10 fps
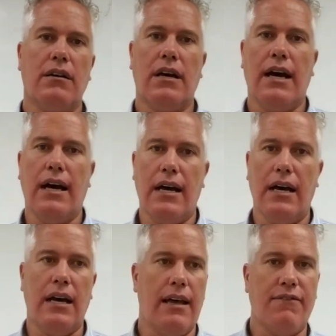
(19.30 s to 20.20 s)

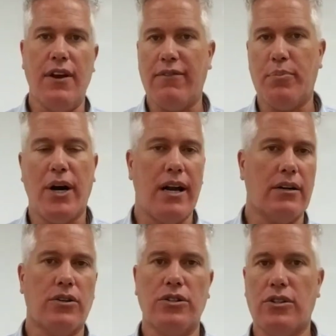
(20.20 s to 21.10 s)
a
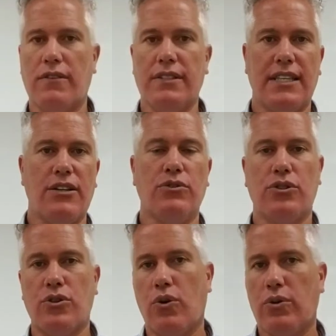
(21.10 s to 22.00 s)
product or service that you
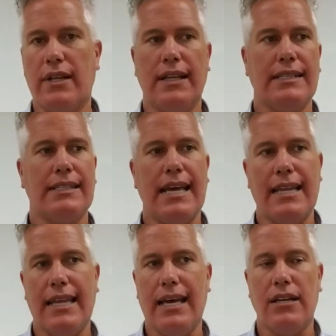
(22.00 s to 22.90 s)
sold, and let's say
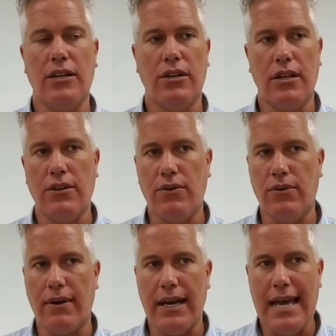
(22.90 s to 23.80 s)
that
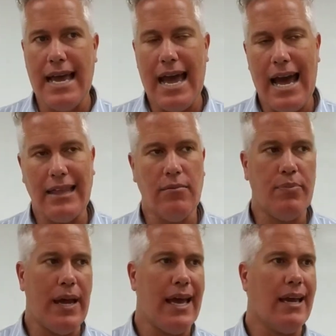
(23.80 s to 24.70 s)
you had them
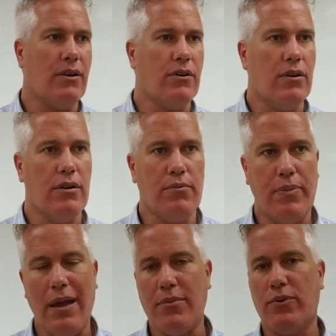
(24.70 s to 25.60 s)
pay or the
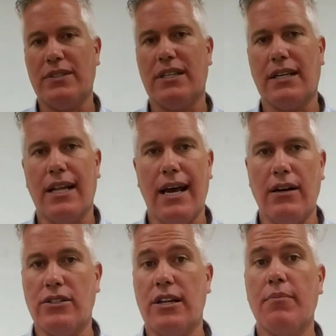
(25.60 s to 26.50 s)
payment was declined
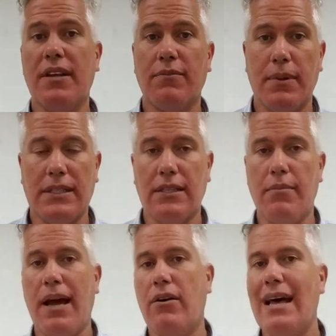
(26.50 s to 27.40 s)
or something, but
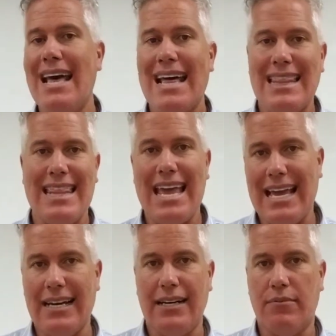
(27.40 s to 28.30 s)
somehow they
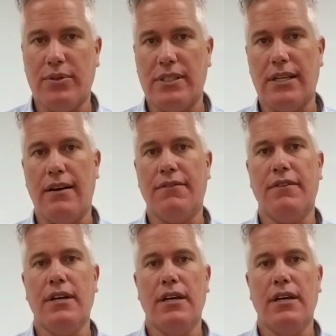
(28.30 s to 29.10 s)
ended up with stuff,